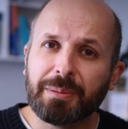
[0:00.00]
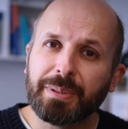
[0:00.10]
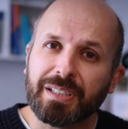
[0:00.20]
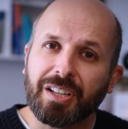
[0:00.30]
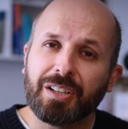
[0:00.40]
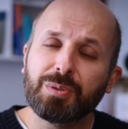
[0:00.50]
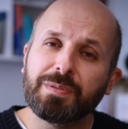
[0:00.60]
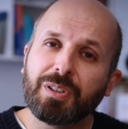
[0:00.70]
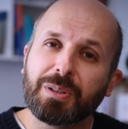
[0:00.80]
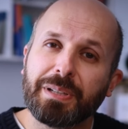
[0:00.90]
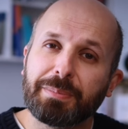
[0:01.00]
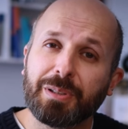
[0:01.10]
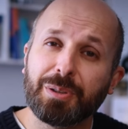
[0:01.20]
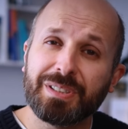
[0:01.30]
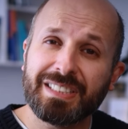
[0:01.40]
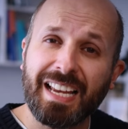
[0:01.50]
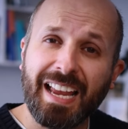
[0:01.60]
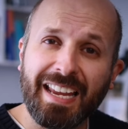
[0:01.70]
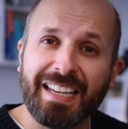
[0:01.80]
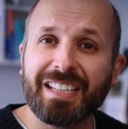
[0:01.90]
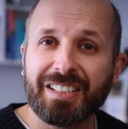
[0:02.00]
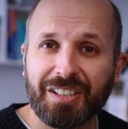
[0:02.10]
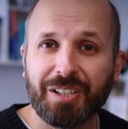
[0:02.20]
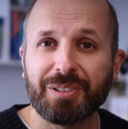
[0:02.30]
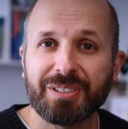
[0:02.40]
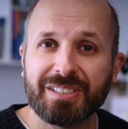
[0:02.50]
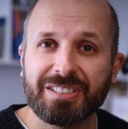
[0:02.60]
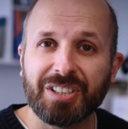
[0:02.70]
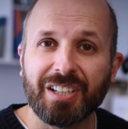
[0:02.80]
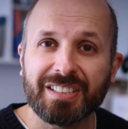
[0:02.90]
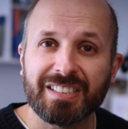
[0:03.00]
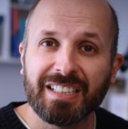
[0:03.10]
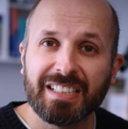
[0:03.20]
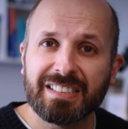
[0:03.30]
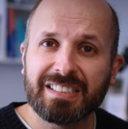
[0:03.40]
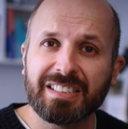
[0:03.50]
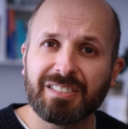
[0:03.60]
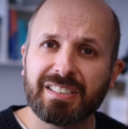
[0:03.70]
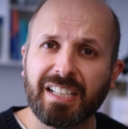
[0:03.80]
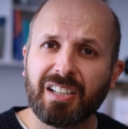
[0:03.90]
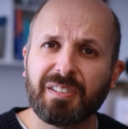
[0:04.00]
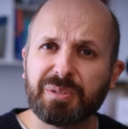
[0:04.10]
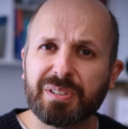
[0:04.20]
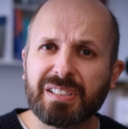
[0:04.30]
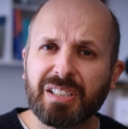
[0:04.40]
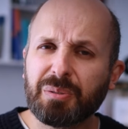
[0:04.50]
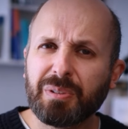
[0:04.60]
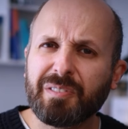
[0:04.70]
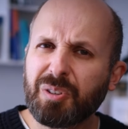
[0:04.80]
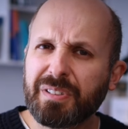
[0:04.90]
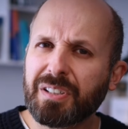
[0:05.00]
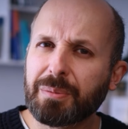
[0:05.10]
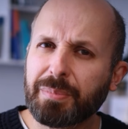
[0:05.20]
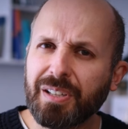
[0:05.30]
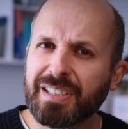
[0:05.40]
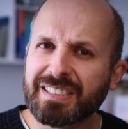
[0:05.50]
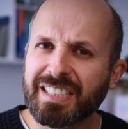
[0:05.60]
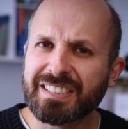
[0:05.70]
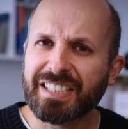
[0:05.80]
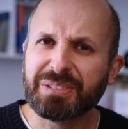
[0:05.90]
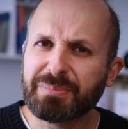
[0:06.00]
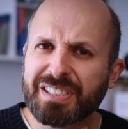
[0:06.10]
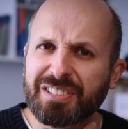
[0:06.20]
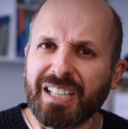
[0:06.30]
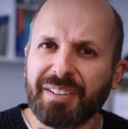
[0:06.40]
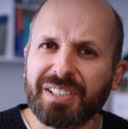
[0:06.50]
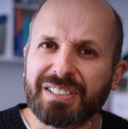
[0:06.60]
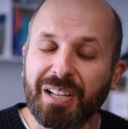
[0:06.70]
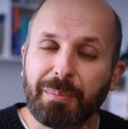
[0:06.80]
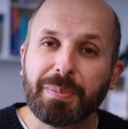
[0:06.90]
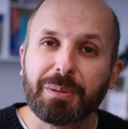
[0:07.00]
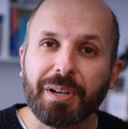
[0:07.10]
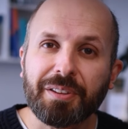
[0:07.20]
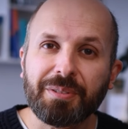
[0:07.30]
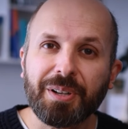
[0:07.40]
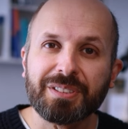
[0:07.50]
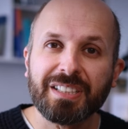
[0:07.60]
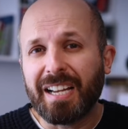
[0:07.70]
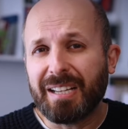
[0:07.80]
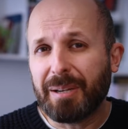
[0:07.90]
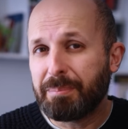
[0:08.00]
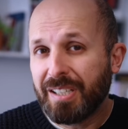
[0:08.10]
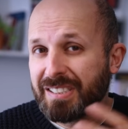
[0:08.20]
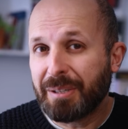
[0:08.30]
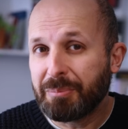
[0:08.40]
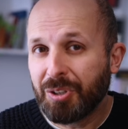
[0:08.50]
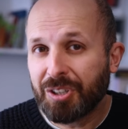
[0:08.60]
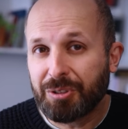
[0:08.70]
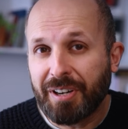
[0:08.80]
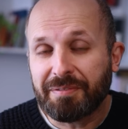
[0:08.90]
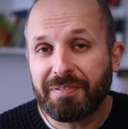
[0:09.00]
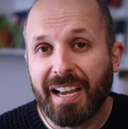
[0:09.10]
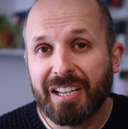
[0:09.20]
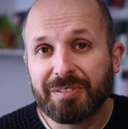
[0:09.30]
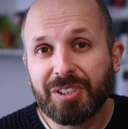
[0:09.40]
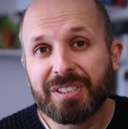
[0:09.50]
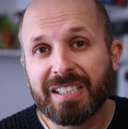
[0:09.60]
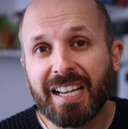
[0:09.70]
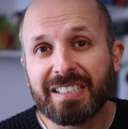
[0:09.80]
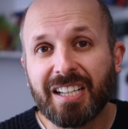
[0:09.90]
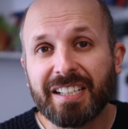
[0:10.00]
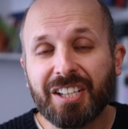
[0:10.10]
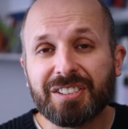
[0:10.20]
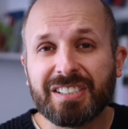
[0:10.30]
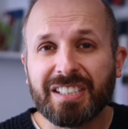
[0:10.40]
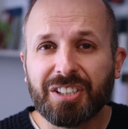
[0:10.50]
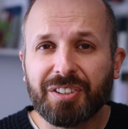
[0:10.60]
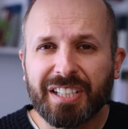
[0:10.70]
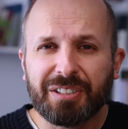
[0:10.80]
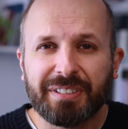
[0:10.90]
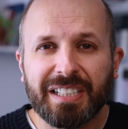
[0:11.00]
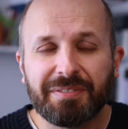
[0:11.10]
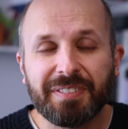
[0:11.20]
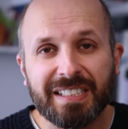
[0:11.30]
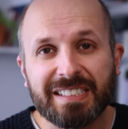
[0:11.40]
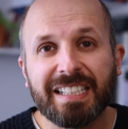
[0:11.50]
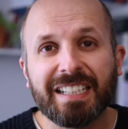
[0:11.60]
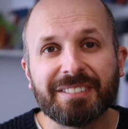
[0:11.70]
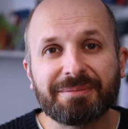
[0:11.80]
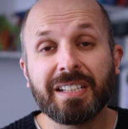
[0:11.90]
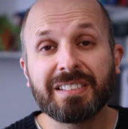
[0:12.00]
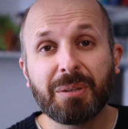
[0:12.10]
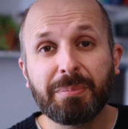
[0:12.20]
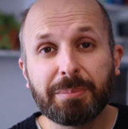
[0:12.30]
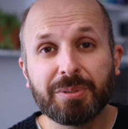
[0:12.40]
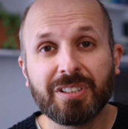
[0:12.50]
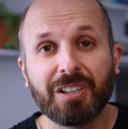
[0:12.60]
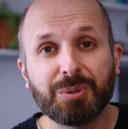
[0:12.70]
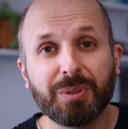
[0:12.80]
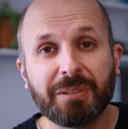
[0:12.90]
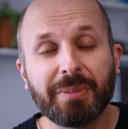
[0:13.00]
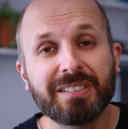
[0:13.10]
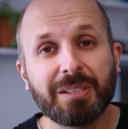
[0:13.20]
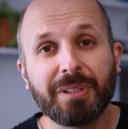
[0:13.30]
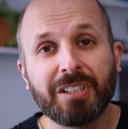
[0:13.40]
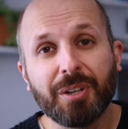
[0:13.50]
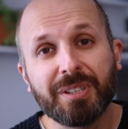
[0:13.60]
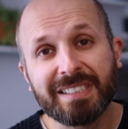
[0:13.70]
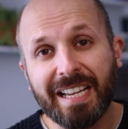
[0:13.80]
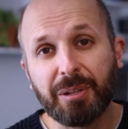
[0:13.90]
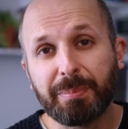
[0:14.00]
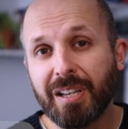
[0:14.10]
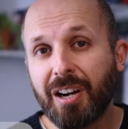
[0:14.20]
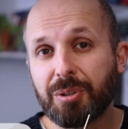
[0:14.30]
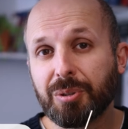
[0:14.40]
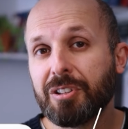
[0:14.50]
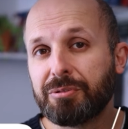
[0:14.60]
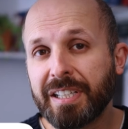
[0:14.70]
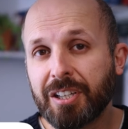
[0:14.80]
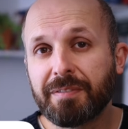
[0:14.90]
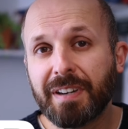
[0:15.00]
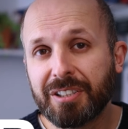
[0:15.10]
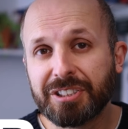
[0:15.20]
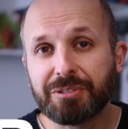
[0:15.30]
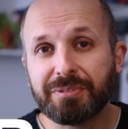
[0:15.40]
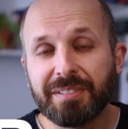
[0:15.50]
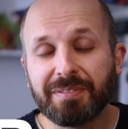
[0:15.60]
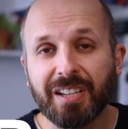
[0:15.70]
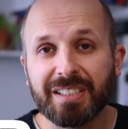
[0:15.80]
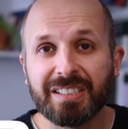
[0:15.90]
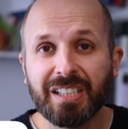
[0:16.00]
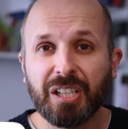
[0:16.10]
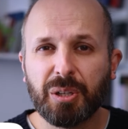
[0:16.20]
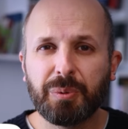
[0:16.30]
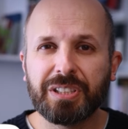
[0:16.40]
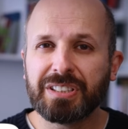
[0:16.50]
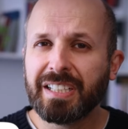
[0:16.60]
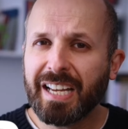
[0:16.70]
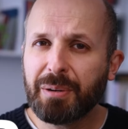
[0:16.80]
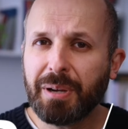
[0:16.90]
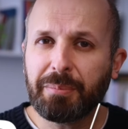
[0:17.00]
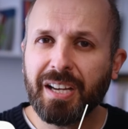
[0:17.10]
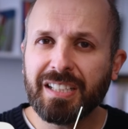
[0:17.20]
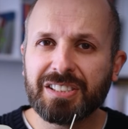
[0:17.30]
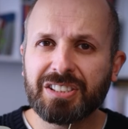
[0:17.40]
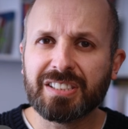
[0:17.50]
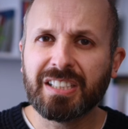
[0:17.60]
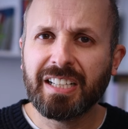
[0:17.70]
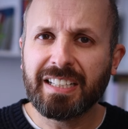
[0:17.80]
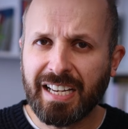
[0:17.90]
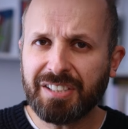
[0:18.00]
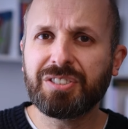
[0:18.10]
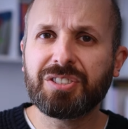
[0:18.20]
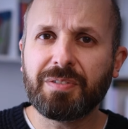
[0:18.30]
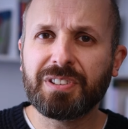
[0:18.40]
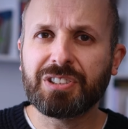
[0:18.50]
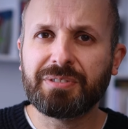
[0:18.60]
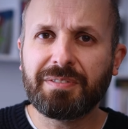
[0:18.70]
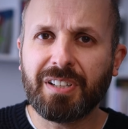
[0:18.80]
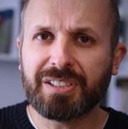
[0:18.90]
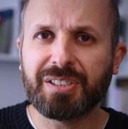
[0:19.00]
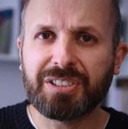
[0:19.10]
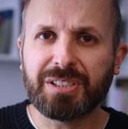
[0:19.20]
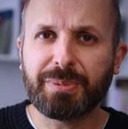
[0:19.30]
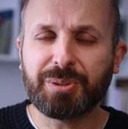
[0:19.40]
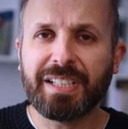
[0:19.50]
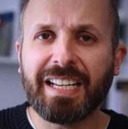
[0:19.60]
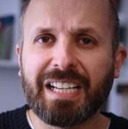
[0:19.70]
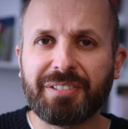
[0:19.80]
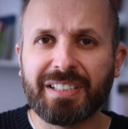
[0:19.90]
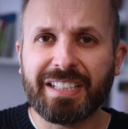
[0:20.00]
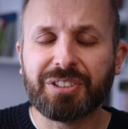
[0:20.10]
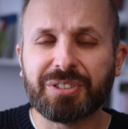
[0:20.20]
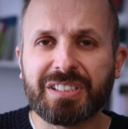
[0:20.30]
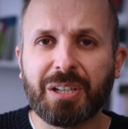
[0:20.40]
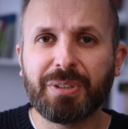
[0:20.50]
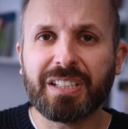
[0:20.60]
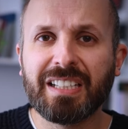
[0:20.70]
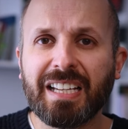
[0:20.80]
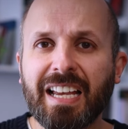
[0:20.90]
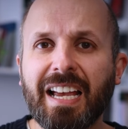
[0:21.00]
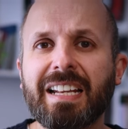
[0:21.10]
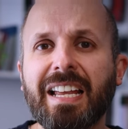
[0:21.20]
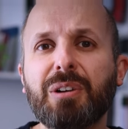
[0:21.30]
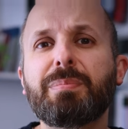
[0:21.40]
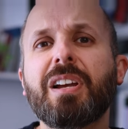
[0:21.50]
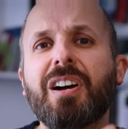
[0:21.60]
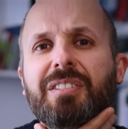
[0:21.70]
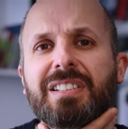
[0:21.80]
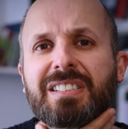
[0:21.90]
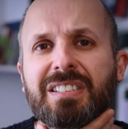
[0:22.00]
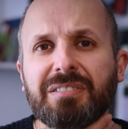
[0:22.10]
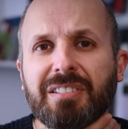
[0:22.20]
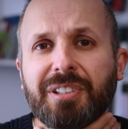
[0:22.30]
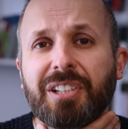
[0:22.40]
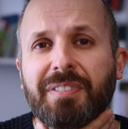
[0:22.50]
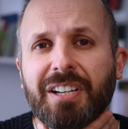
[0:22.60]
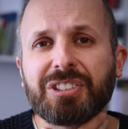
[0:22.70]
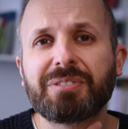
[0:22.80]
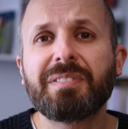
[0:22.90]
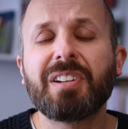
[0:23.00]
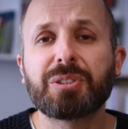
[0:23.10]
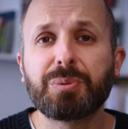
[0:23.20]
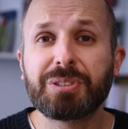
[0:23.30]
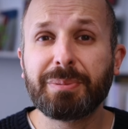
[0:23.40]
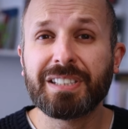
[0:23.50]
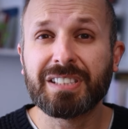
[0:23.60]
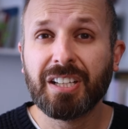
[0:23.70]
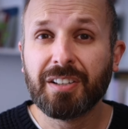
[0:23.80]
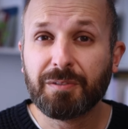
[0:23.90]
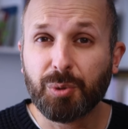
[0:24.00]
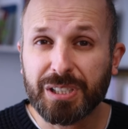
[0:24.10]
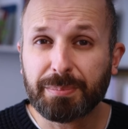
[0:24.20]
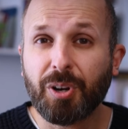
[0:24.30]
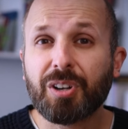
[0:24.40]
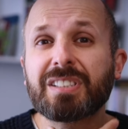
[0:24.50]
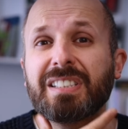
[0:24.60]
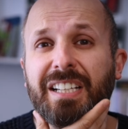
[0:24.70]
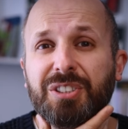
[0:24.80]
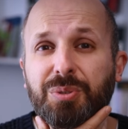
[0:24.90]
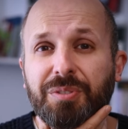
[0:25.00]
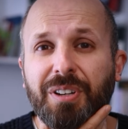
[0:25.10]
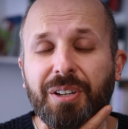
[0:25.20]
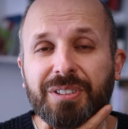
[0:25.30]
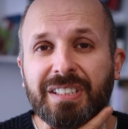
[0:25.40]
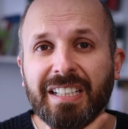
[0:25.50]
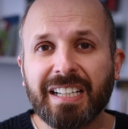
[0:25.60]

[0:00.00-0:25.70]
But an awful lot of people who take those drugs still say afterwards, well, I've got rid of the burning sensation, but I still have this lump in my throat. I'm not a great fan of using that diagnosis. I don't think it really fits in. But then some people start talking about something known as LPR or laryngopharyngeal reflux, which in my mind is just gastroesophageal reflux is just between here and in your stomach. And LPR is laryngopharyngeal reflux, which means voice box and your throat.